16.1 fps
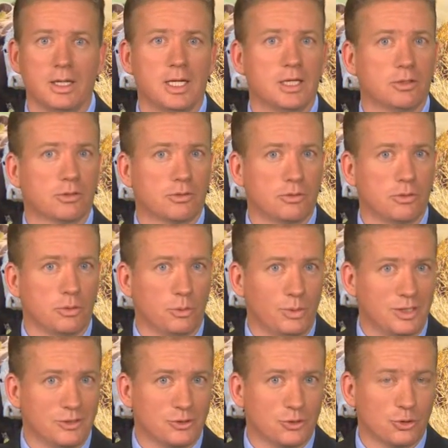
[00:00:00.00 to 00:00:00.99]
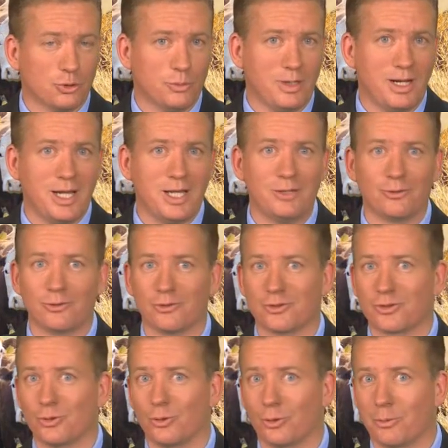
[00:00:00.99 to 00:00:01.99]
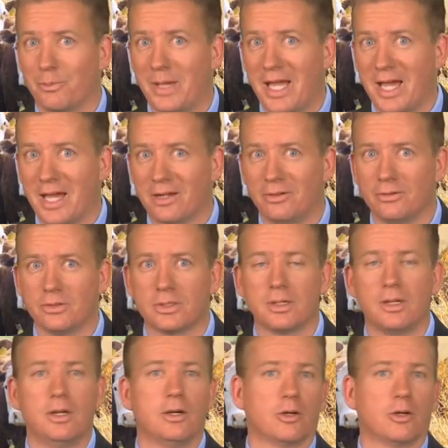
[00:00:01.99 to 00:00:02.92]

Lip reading: either through your wind turbine or your solar panels,